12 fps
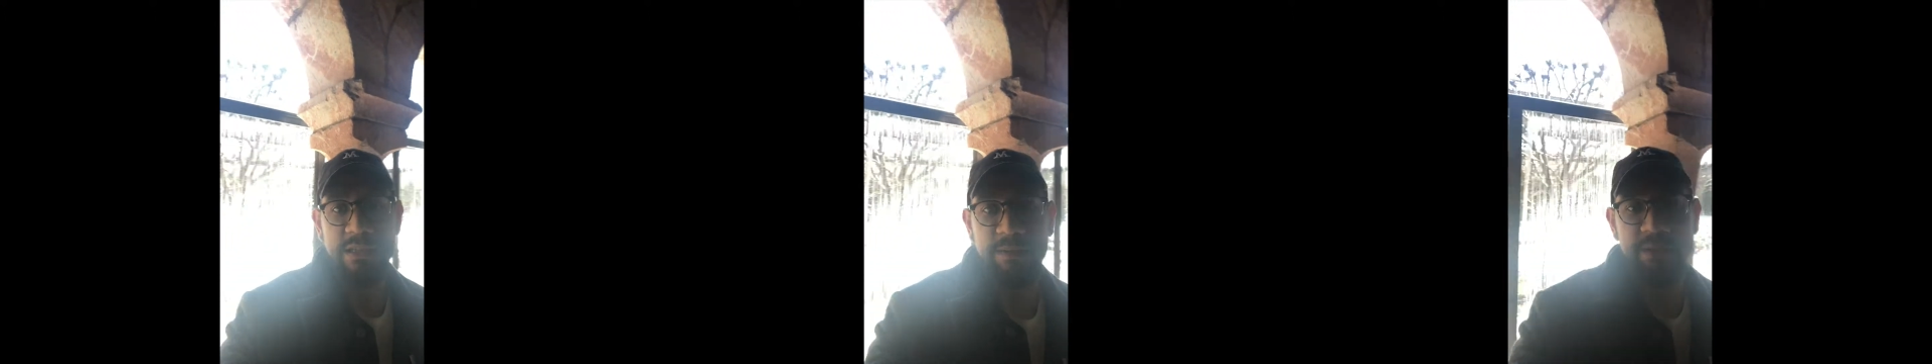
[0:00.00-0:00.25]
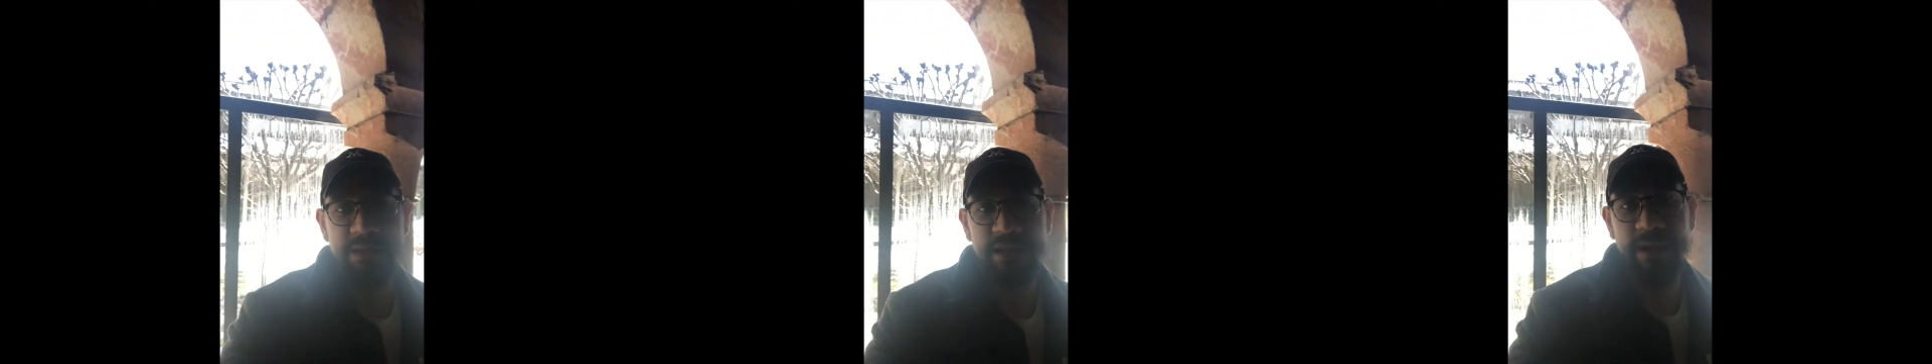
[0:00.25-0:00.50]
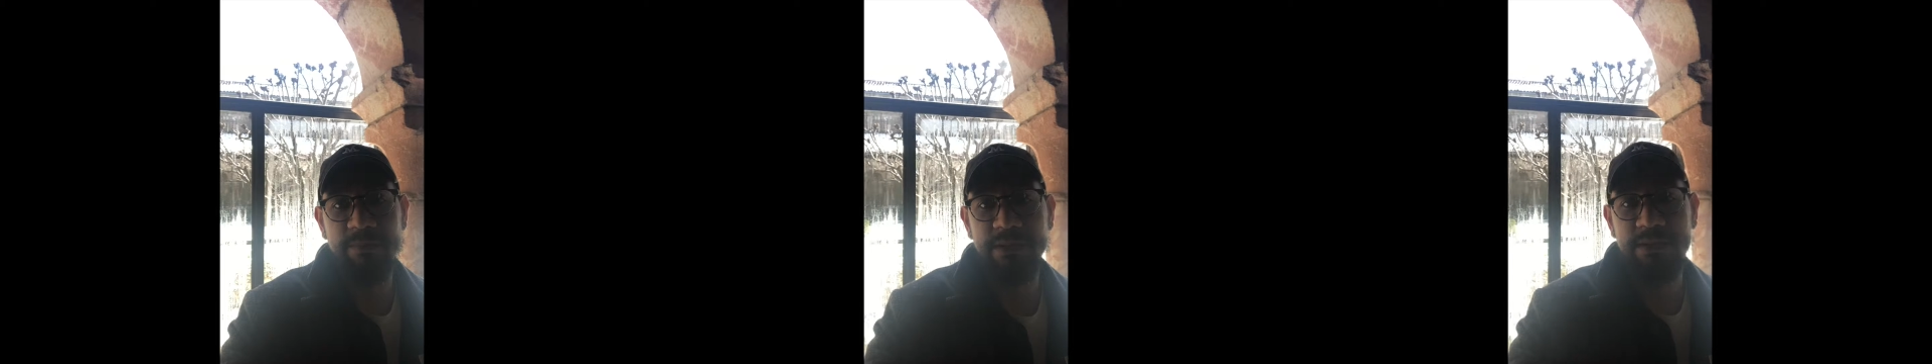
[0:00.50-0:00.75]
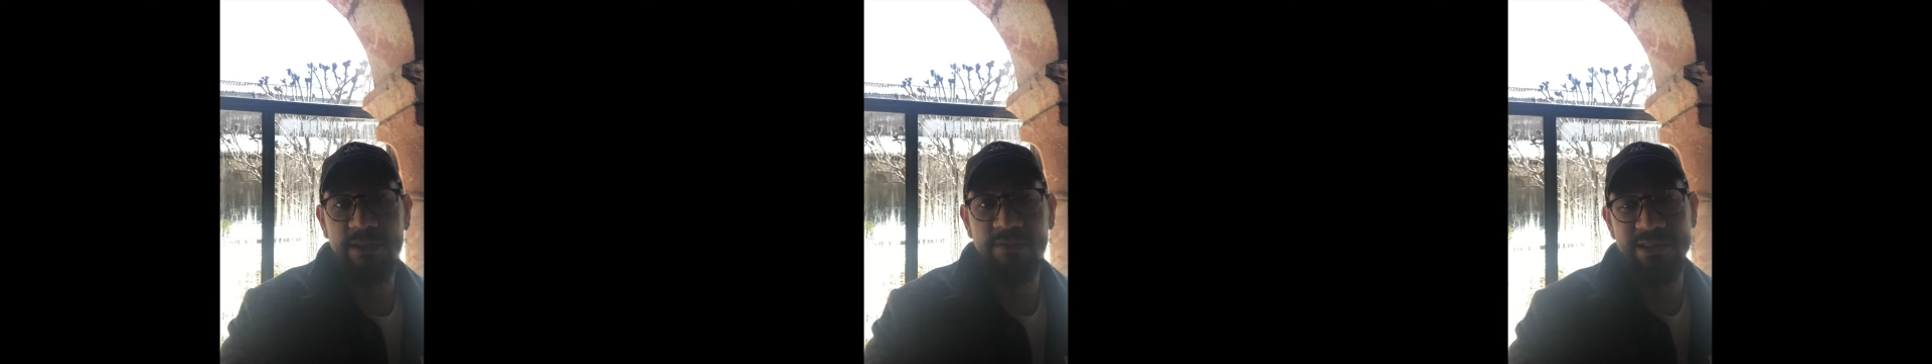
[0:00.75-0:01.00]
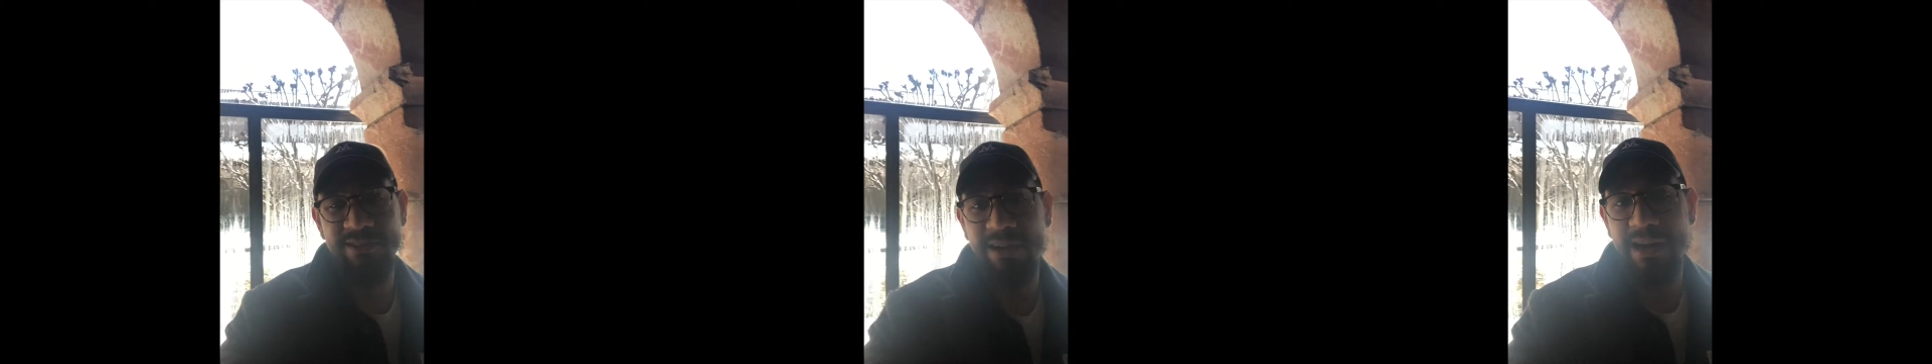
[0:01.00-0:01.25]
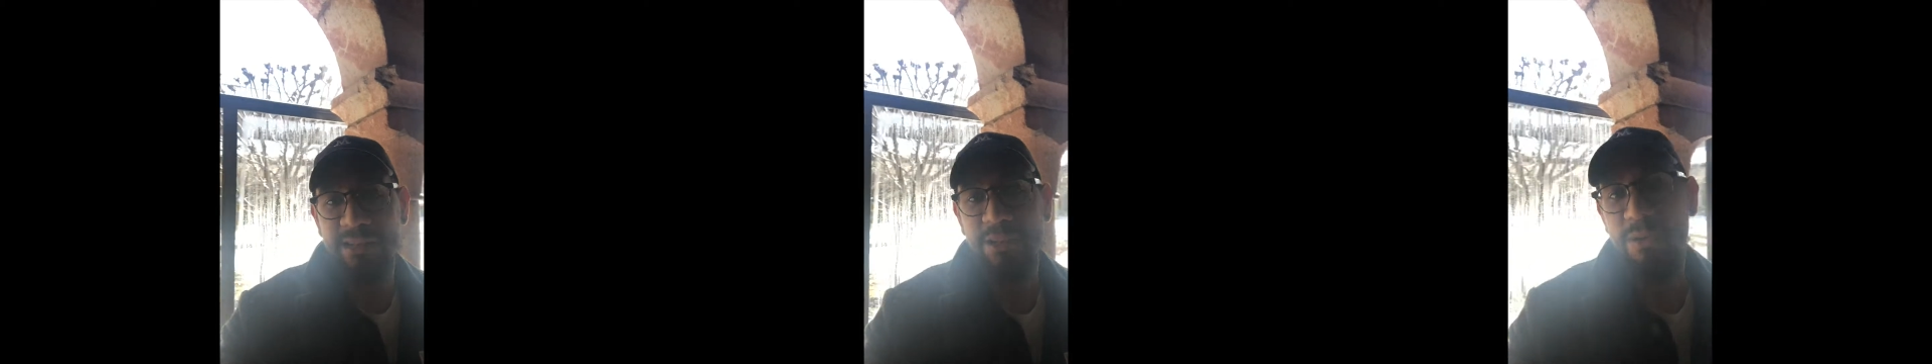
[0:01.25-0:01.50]
the summertime, this stuff is
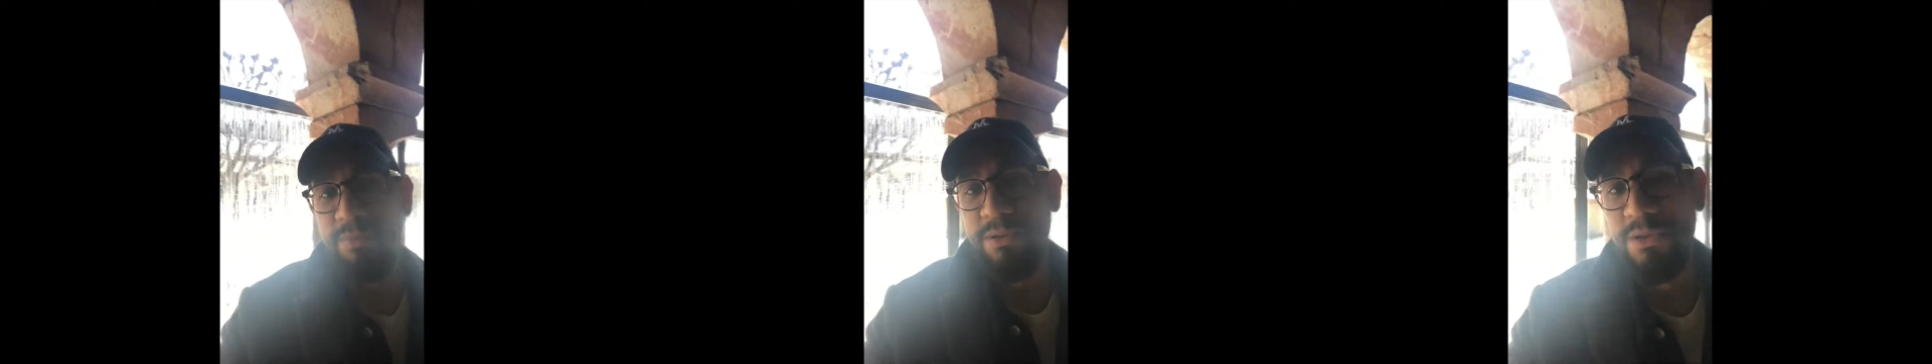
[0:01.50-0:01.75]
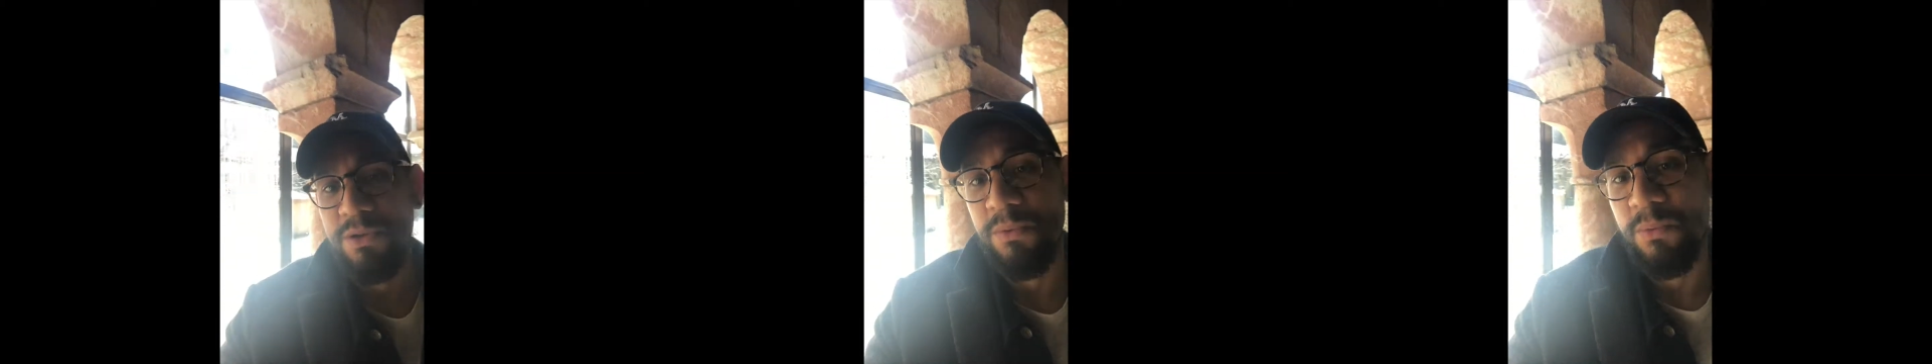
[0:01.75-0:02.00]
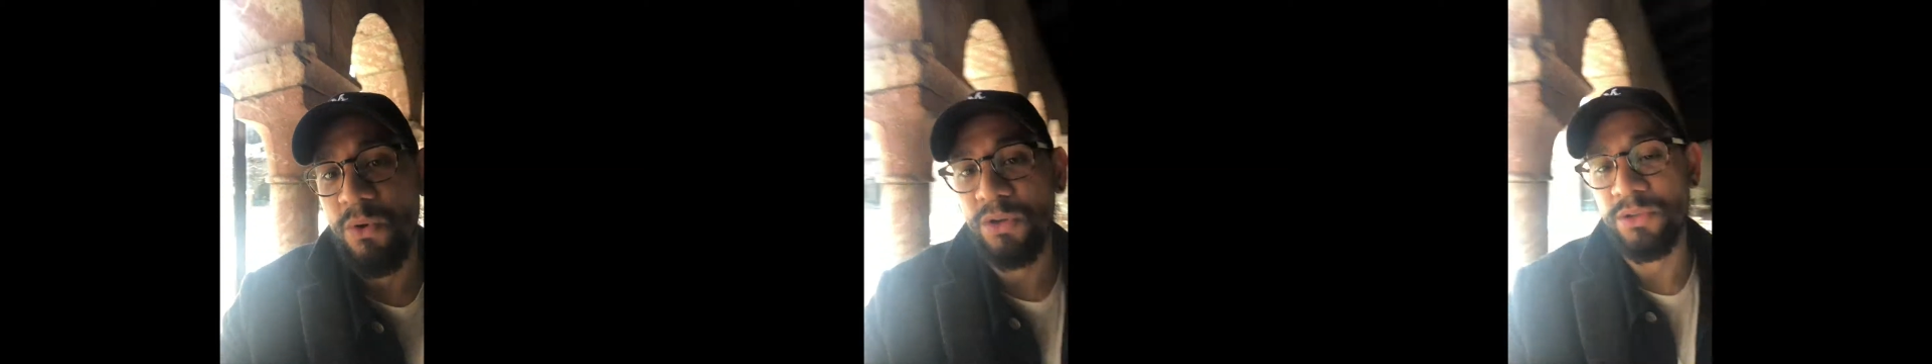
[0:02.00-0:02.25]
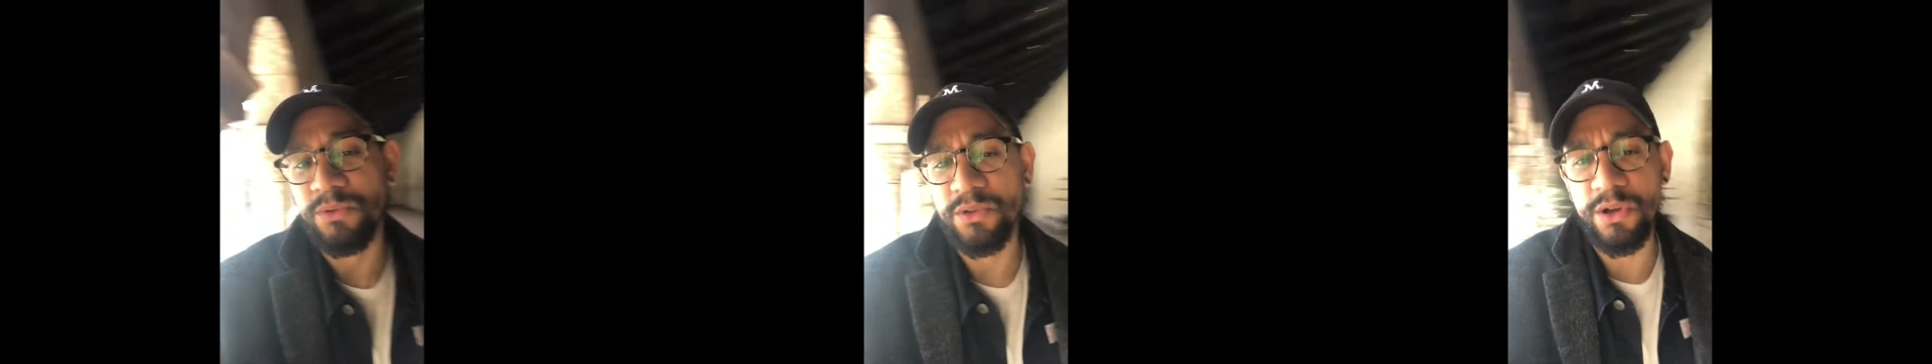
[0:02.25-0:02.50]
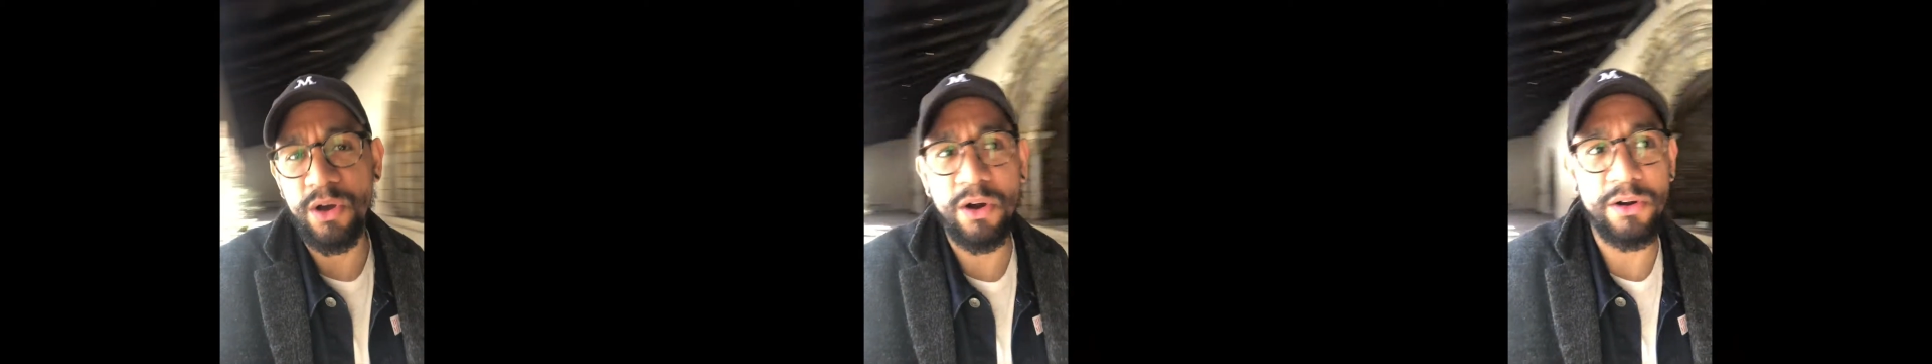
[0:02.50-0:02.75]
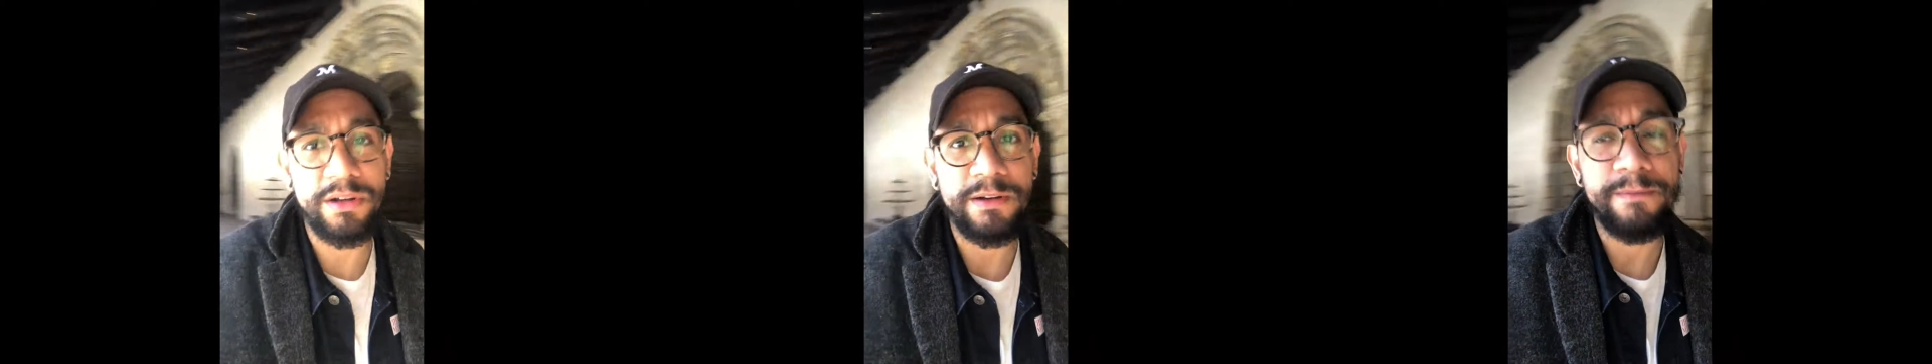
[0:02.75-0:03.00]
cracked open. You can walk through the
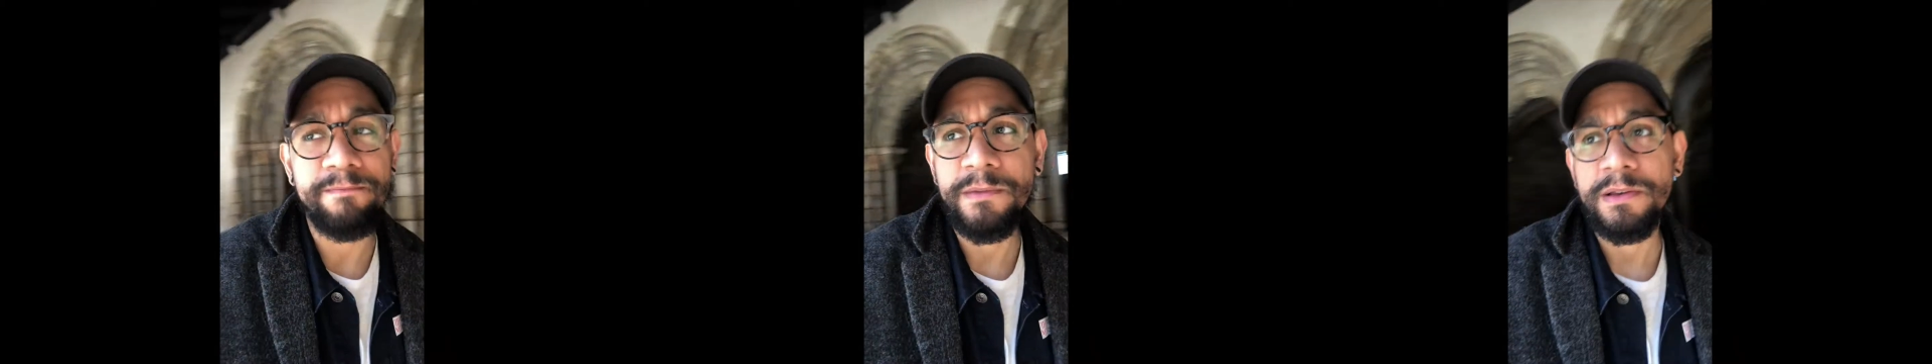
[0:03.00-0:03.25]
garden.